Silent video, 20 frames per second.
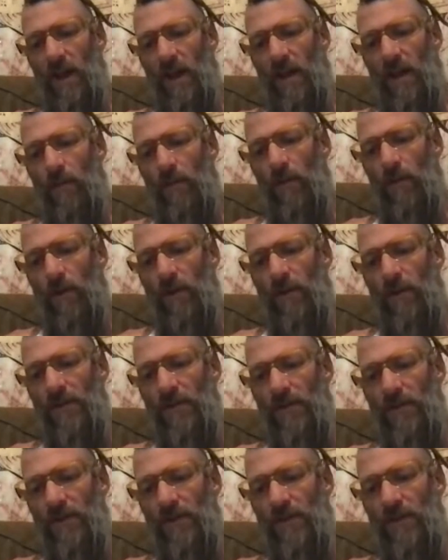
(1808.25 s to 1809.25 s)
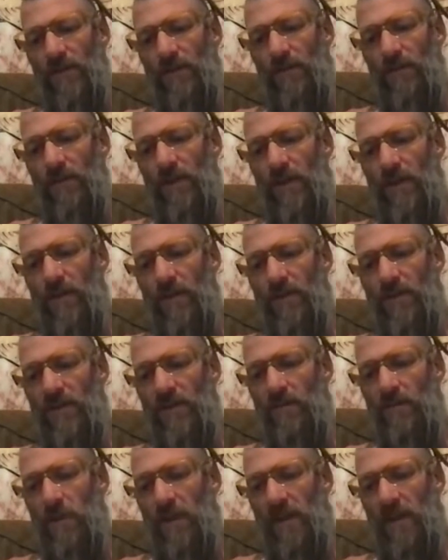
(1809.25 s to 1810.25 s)
and wrote a series of letters
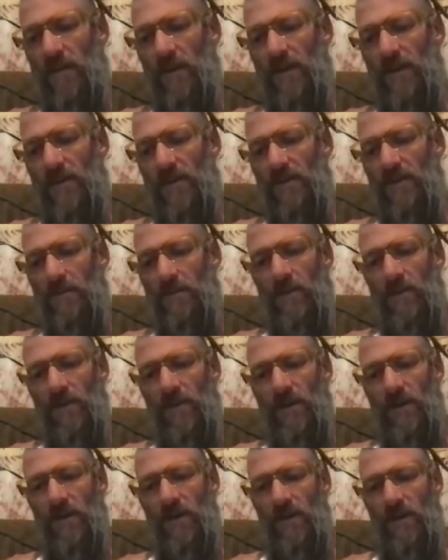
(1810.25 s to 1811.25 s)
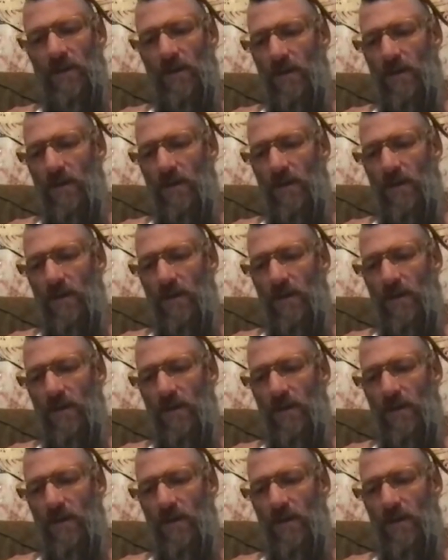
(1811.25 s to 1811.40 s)
explaining my disability